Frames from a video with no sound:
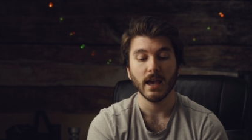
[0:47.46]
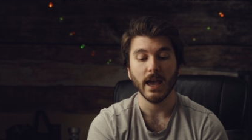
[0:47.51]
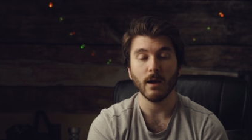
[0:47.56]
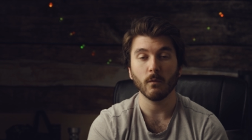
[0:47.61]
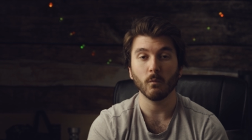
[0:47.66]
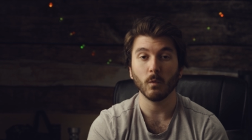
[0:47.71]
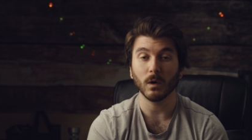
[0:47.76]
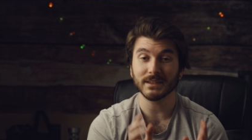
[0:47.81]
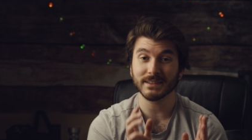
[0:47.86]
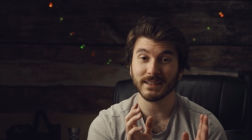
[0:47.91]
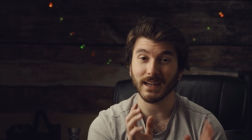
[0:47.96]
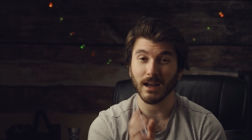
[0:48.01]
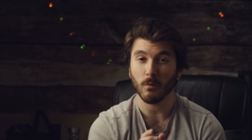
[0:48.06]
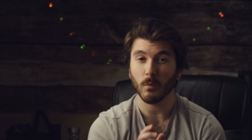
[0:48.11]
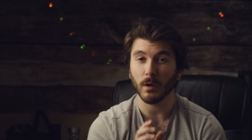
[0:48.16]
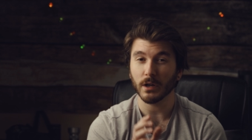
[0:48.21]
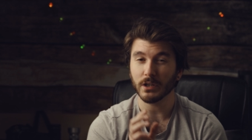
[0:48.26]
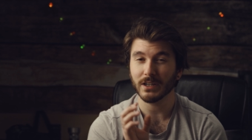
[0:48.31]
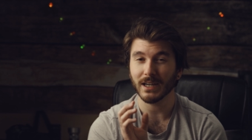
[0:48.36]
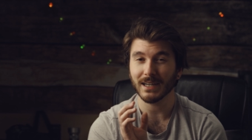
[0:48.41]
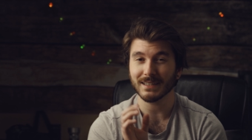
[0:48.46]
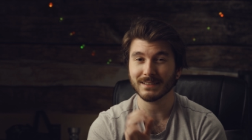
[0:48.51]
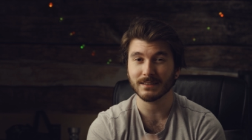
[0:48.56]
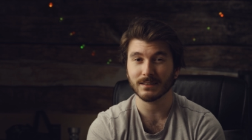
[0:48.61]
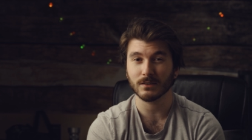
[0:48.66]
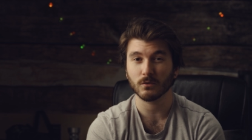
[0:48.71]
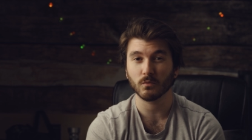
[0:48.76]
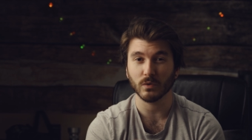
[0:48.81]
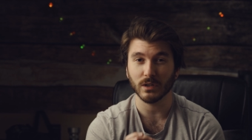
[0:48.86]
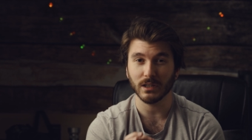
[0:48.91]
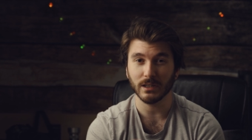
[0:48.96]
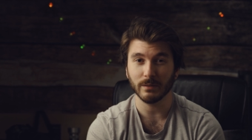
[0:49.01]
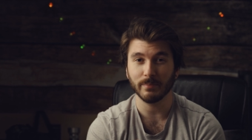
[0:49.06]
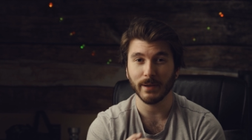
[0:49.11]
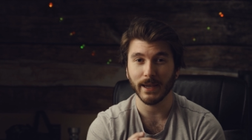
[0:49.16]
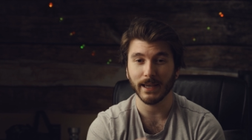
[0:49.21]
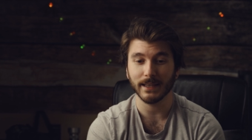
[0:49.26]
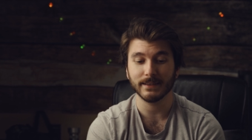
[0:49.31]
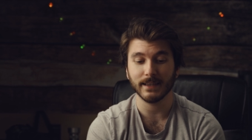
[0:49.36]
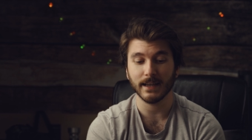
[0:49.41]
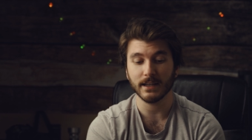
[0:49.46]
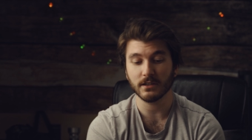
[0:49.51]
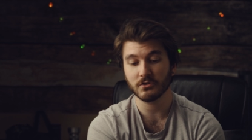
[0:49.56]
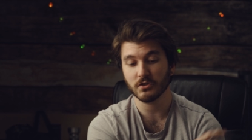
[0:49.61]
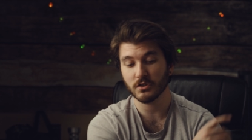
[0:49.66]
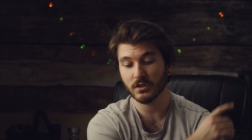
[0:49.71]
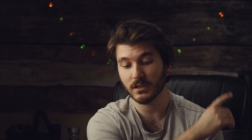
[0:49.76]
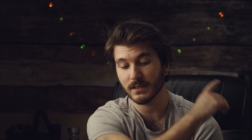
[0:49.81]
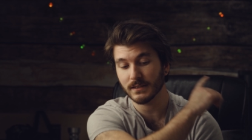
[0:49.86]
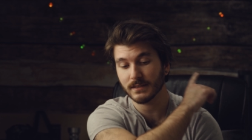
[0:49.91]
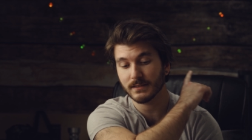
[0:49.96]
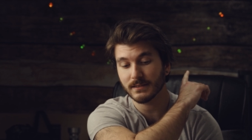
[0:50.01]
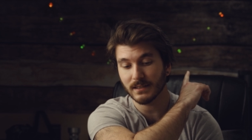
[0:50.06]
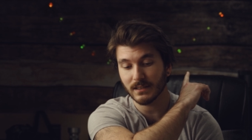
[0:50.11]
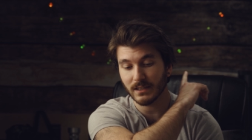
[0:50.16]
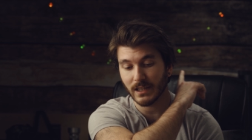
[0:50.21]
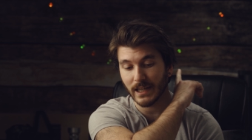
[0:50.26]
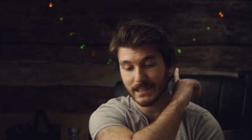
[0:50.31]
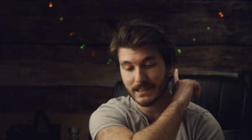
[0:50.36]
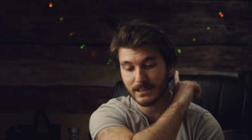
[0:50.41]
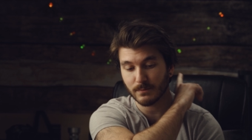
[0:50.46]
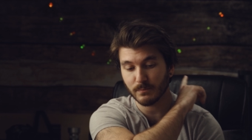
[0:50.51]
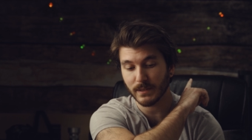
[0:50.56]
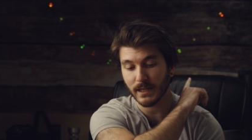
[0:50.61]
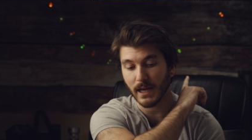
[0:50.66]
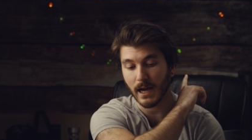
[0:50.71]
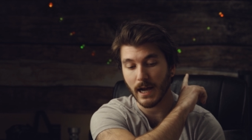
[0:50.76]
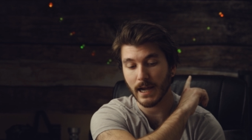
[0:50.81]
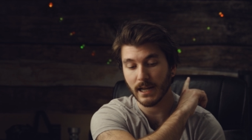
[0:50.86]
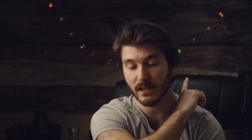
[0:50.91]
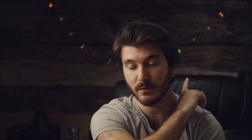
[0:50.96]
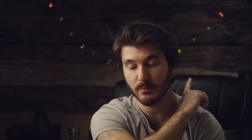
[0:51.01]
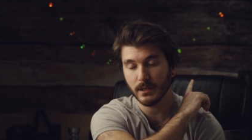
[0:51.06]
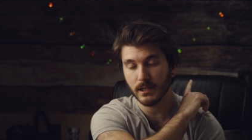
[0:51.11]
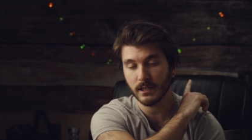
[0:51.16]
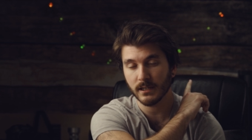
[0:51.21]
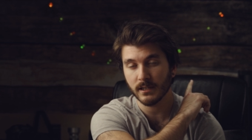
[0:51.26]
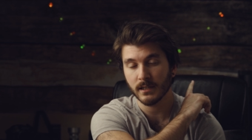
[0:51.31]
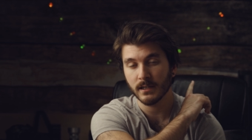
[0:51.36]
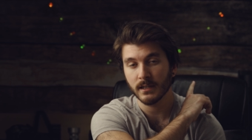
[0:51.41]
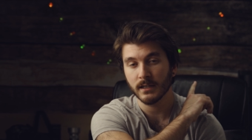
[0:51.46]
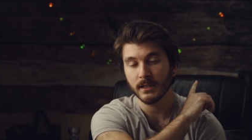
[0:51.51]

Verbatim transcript: And one thing I want you guys to really pay attention is the lights behind me